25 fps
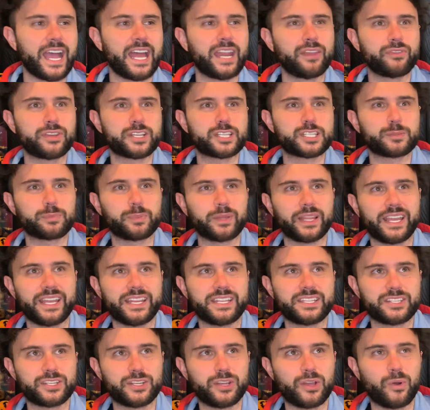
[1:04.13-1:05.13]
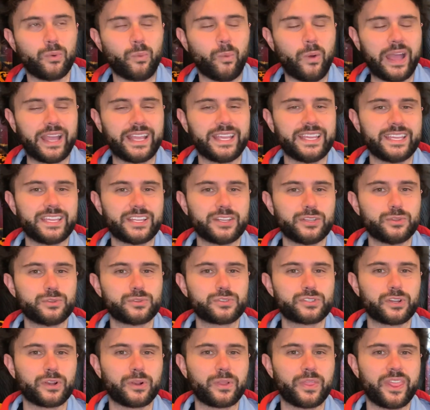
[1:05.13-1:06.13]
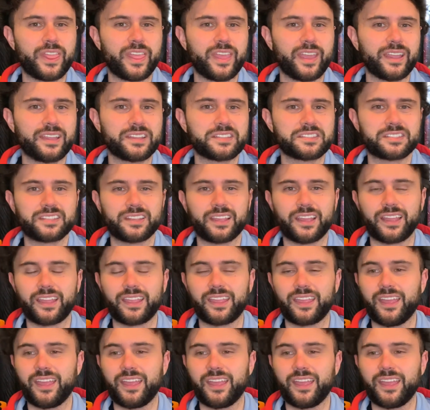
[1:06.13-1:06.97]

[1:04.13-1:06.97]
of explains, you know, why he can do certain things, like